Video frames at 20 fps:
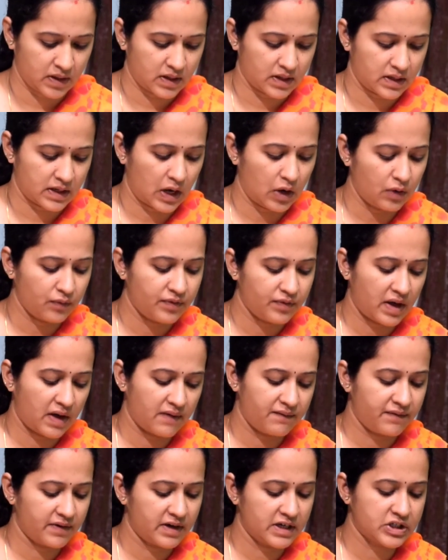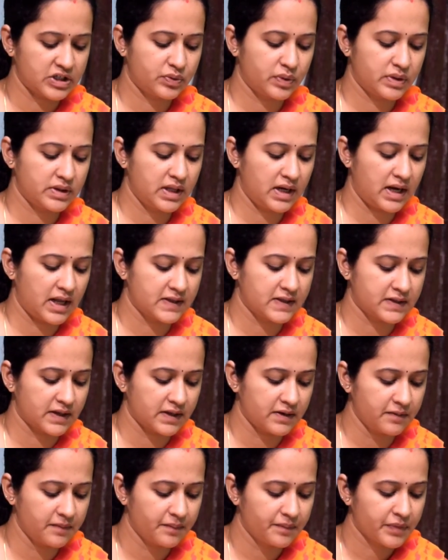Now we are finished with the lesson.
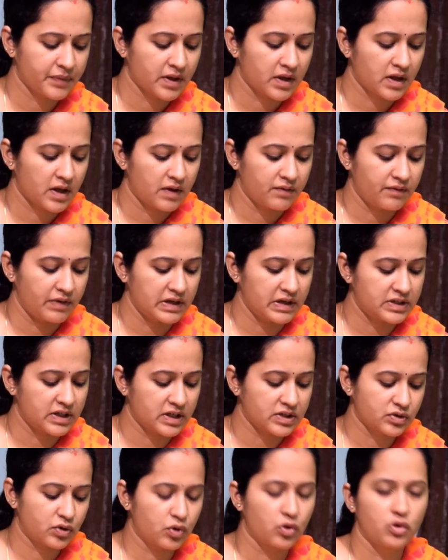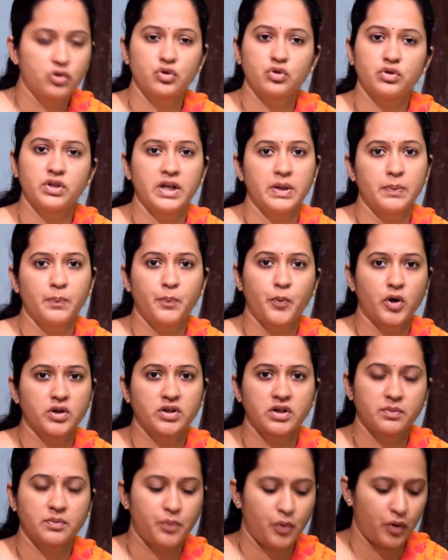We'll just go through the
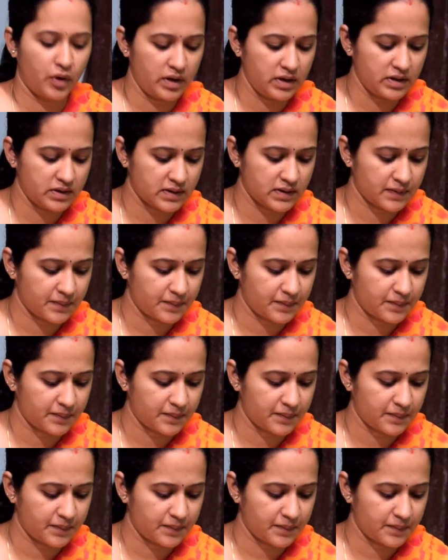important points.